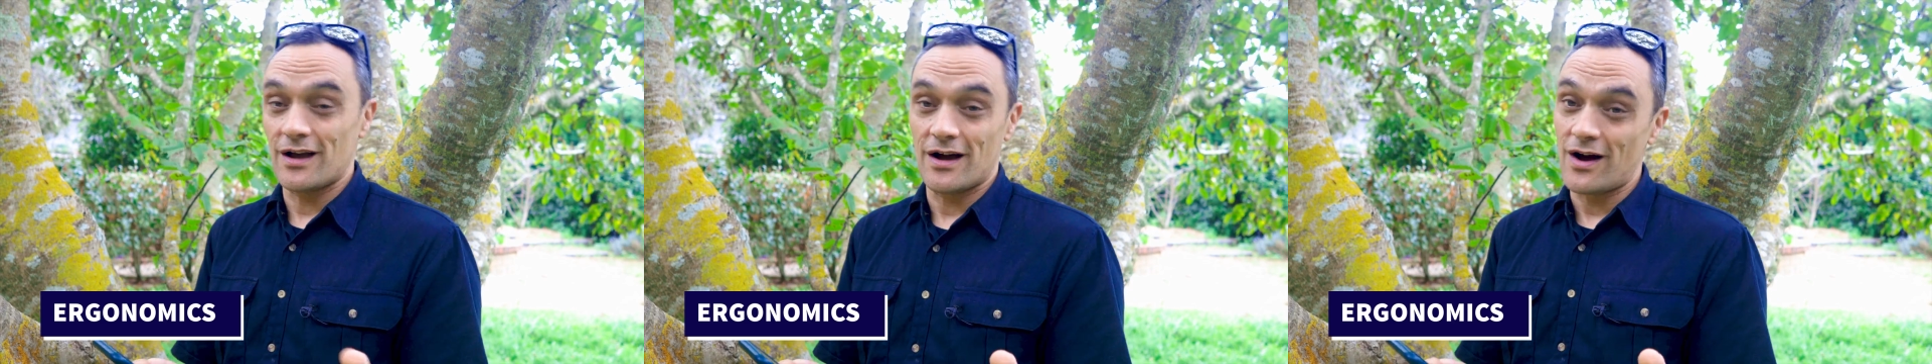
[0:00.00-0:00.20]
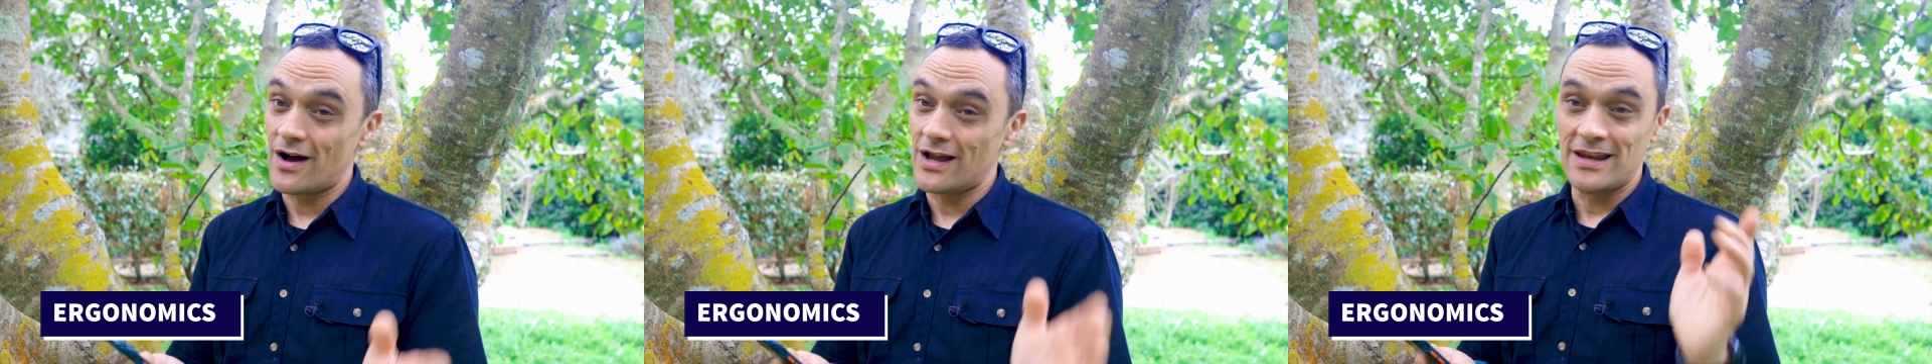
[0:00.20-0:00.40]

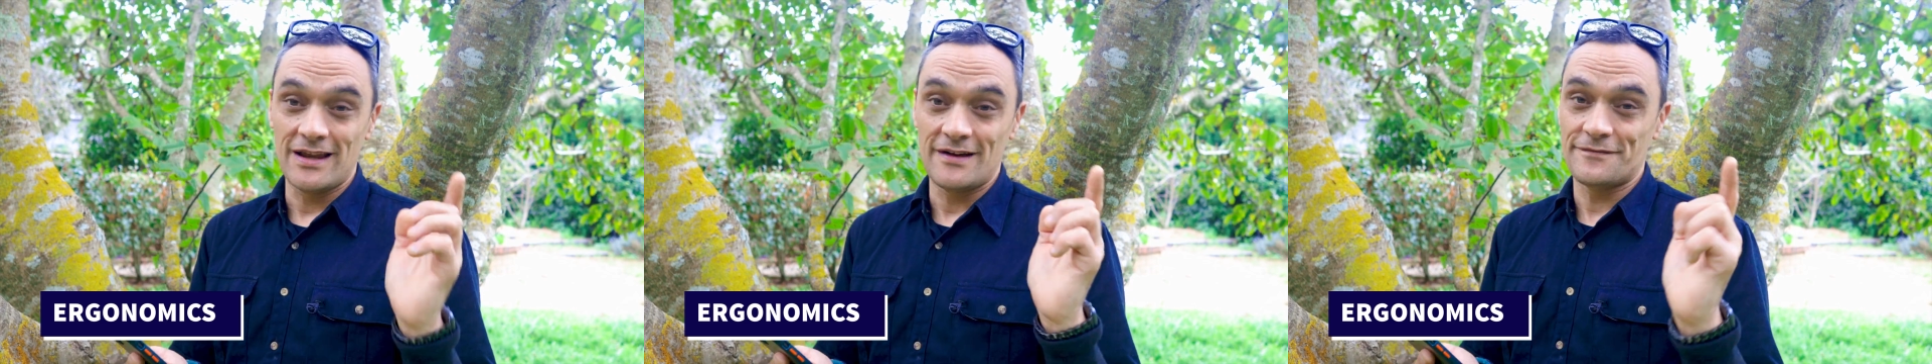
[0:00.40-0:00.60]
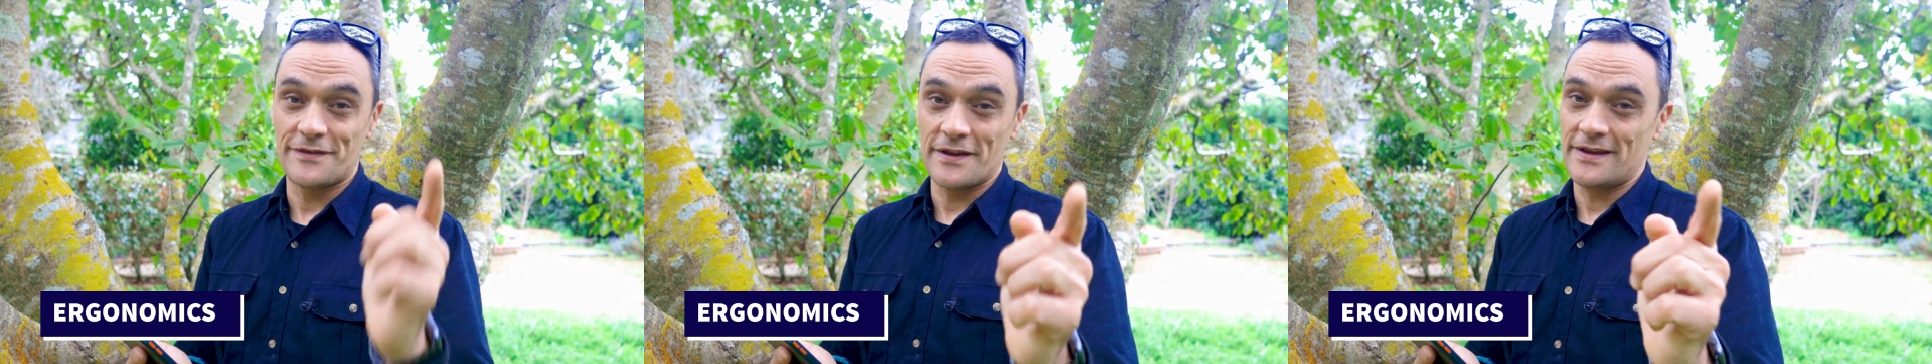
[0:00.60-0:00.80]
Like, I
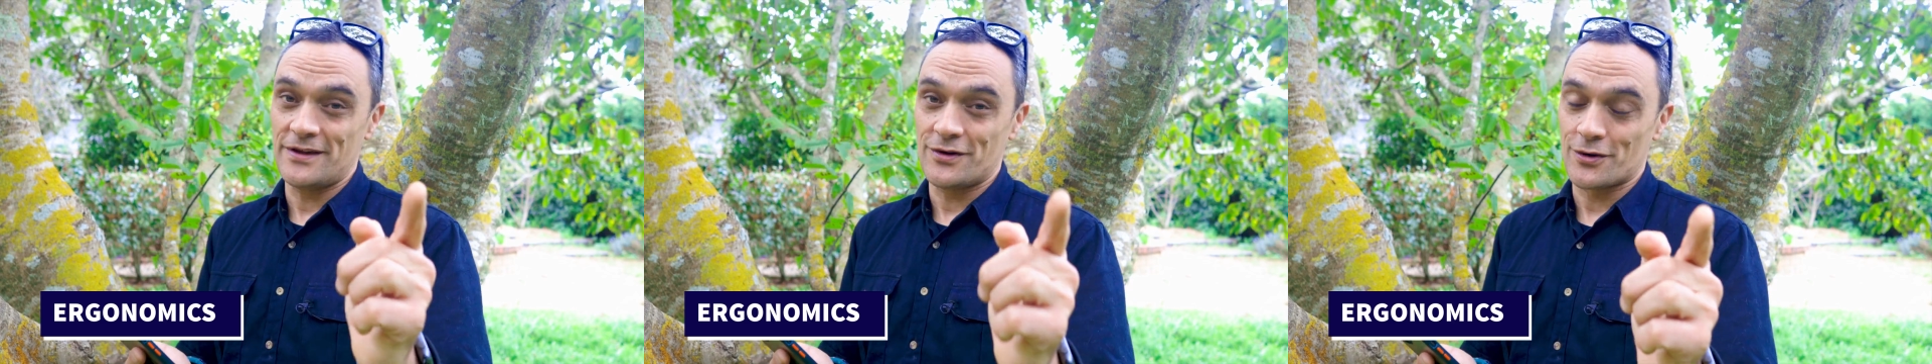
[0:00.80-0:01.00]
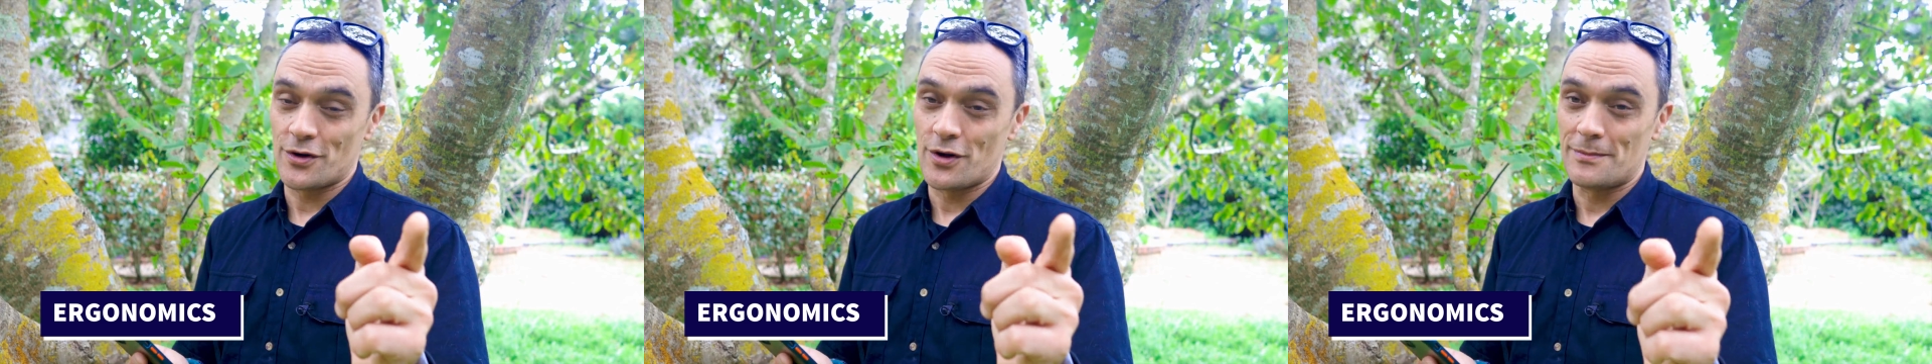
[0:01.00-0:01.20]
love the
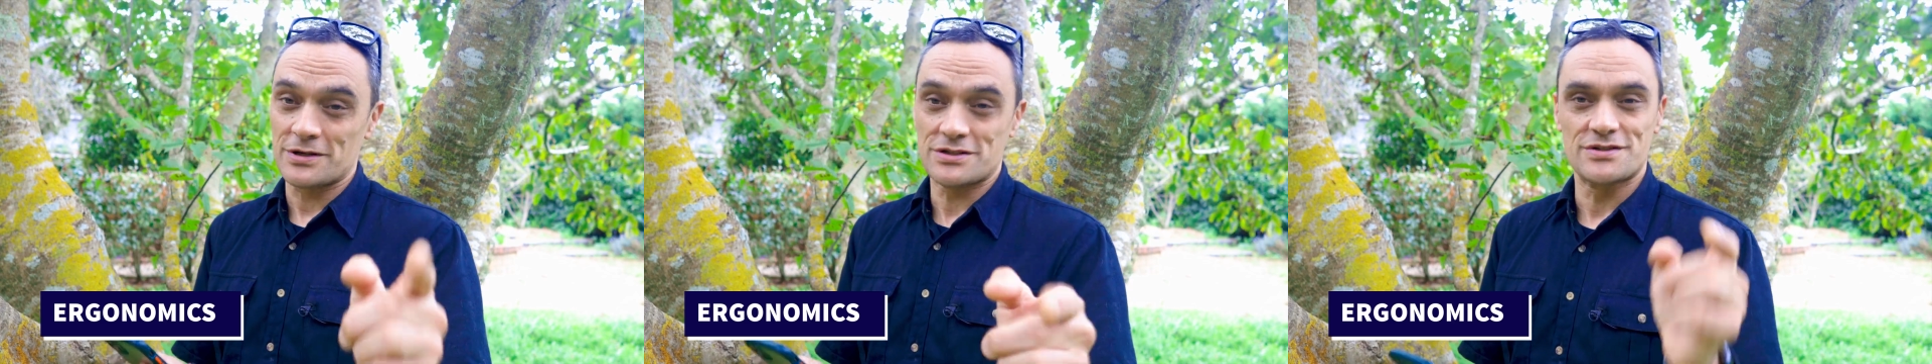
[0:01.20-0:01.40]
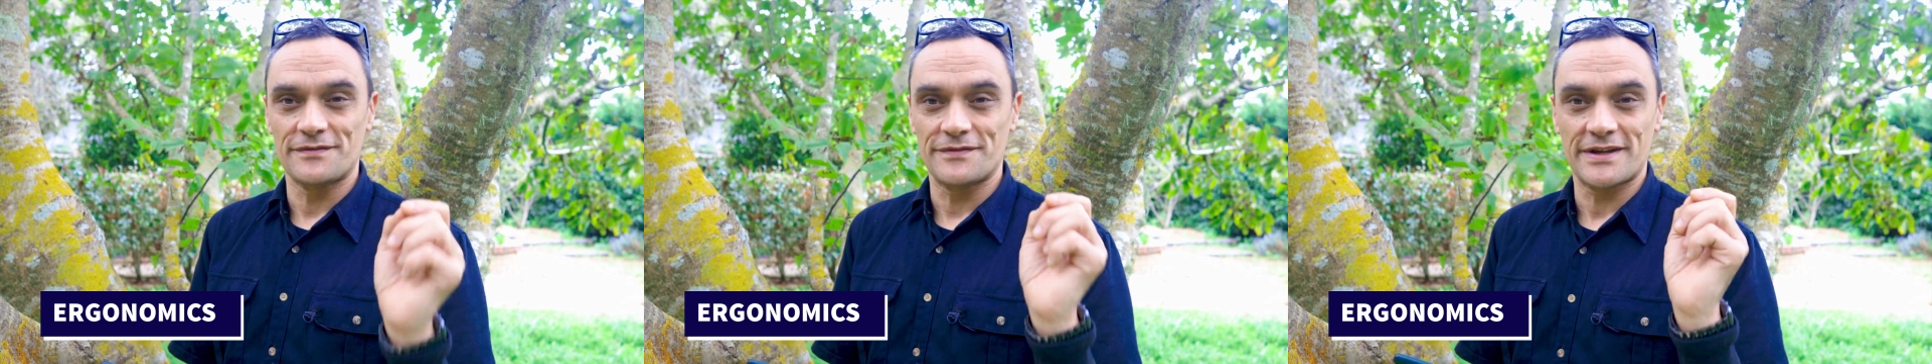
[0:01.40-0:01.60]

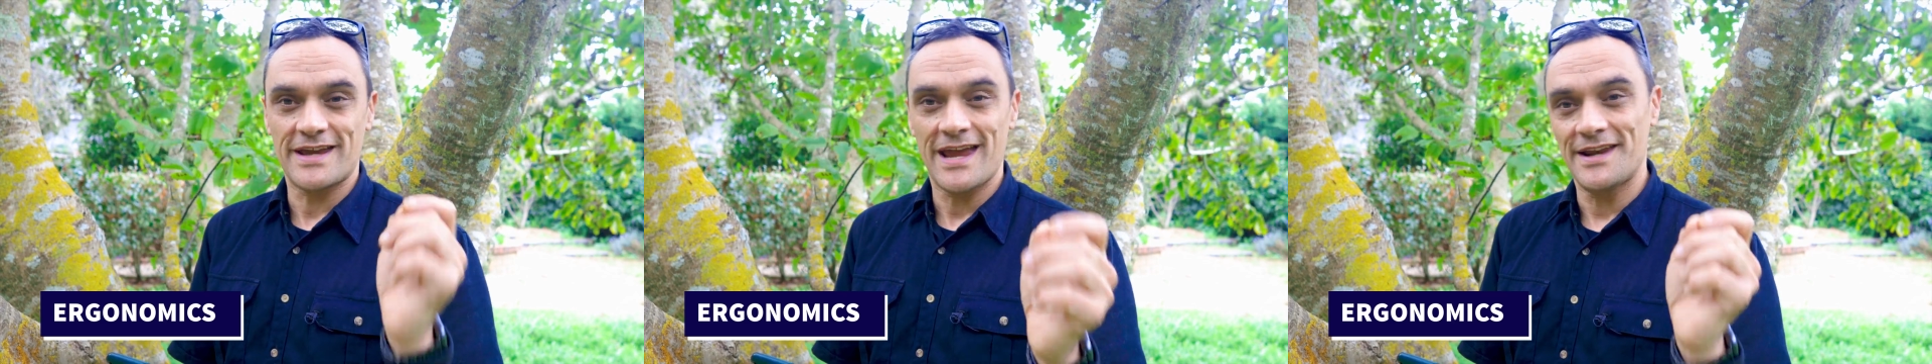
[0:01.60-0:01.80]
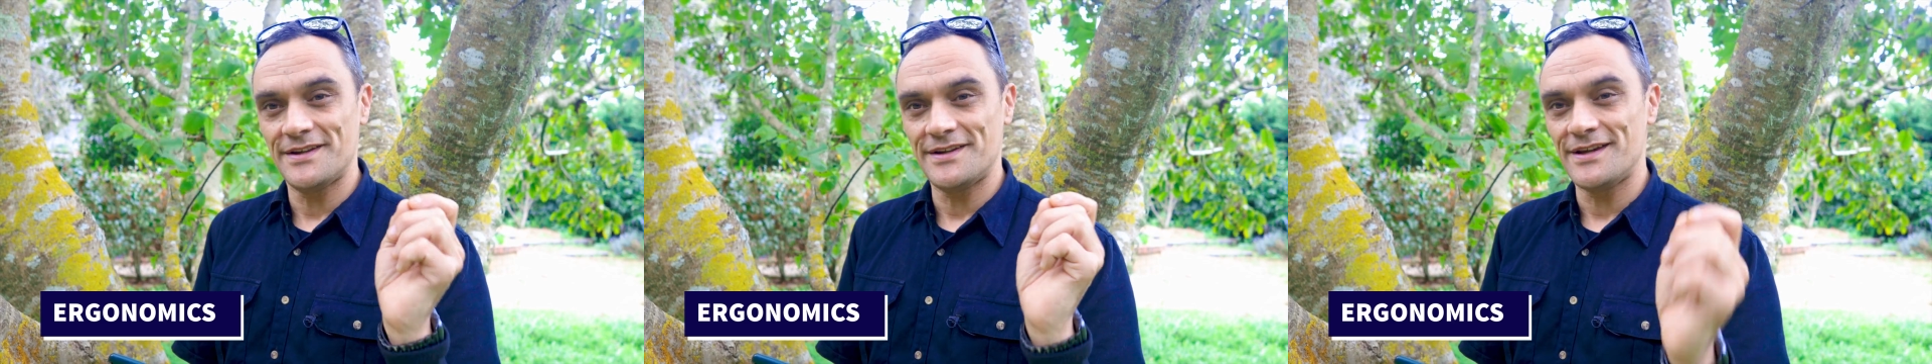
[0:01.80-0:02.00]
ergonomics of the
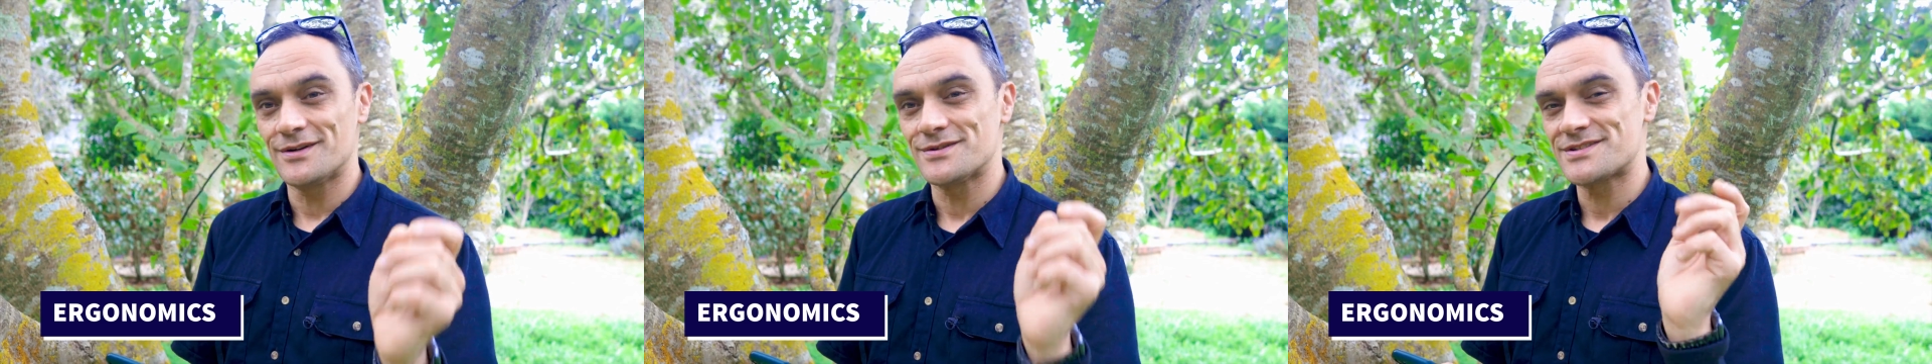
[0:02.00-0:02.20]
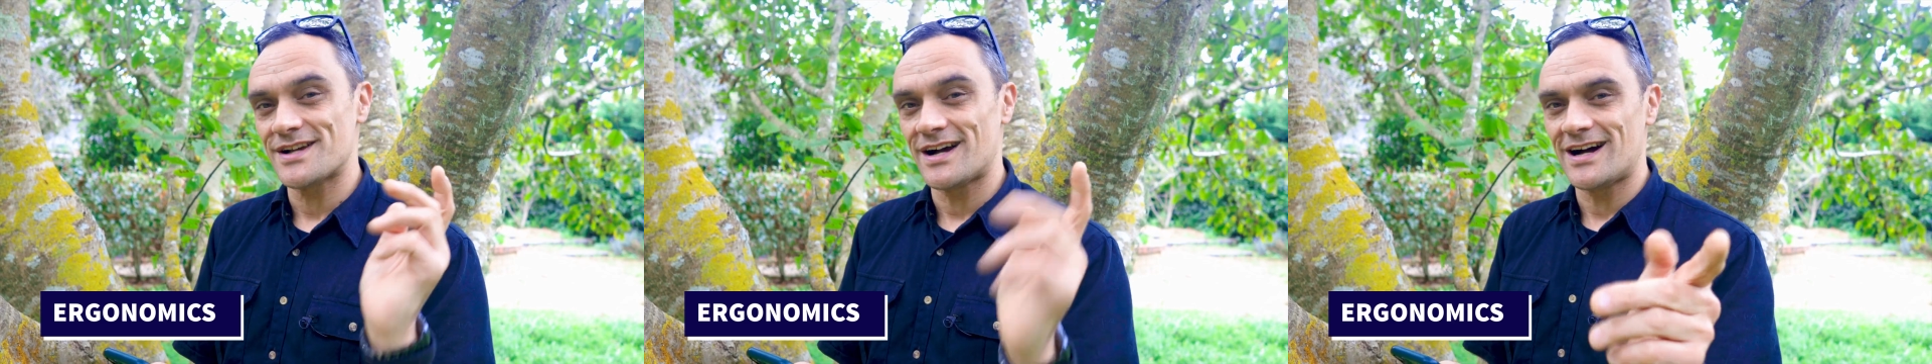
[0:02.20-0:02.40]
Canon
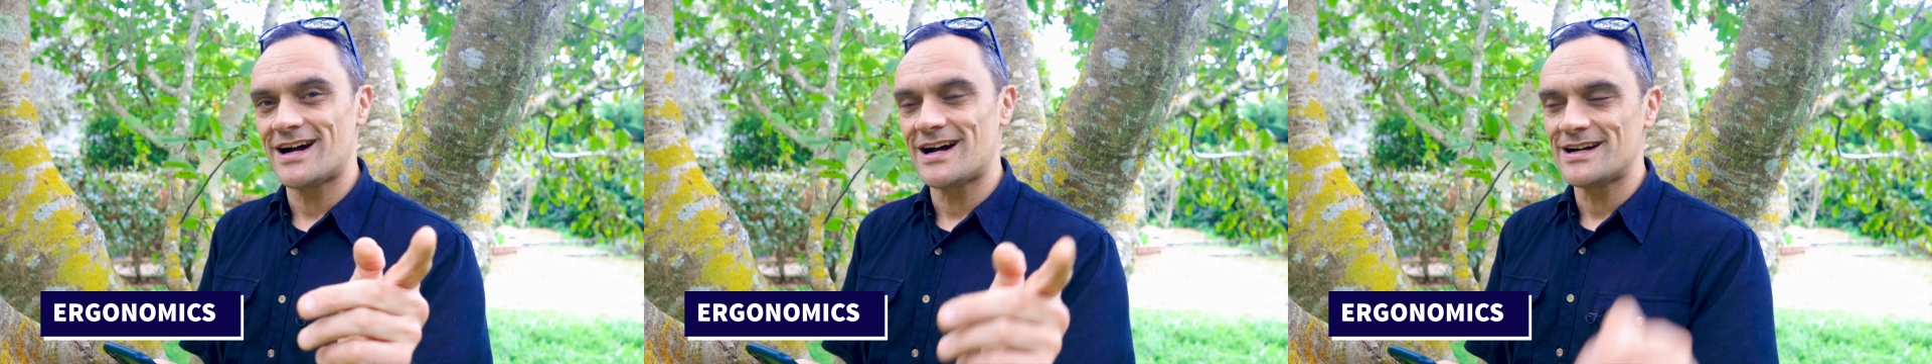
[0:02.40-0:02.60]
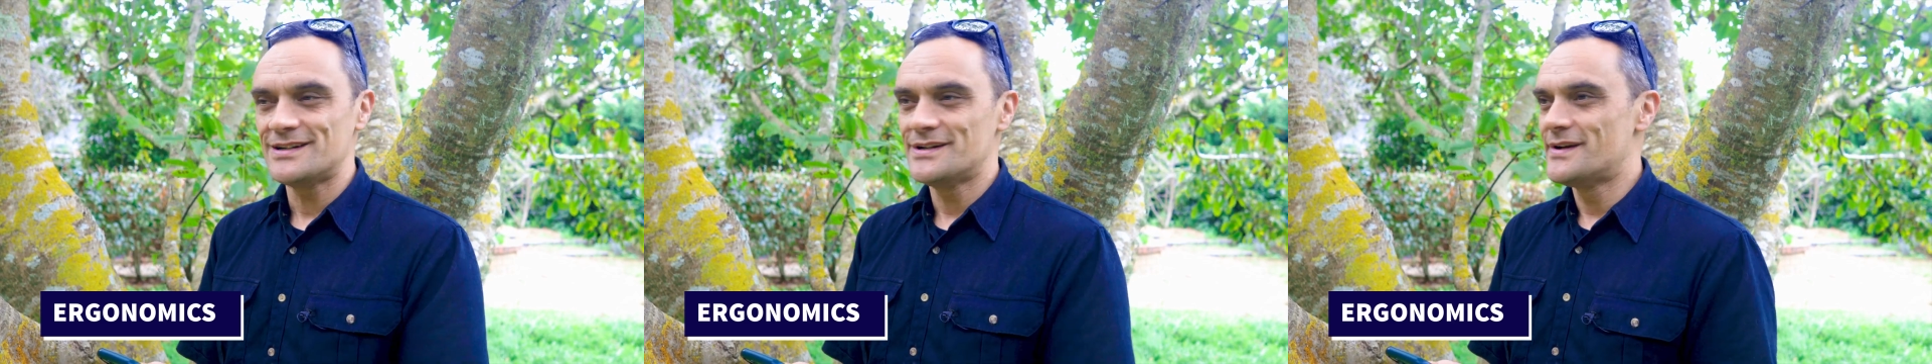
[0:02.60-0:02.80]
EOS
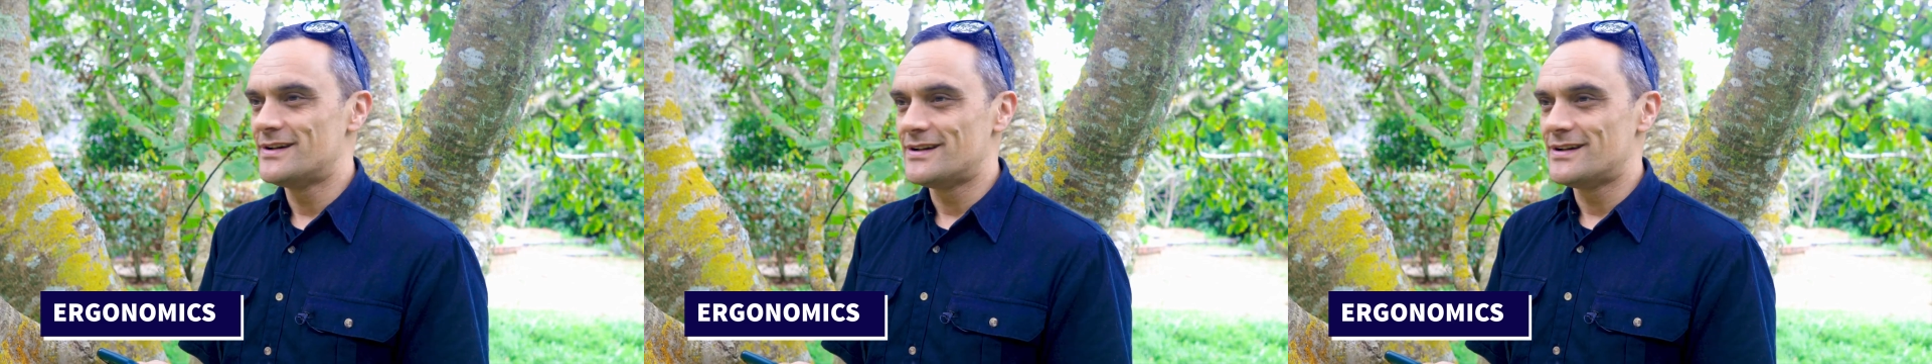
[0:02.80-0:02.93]
R,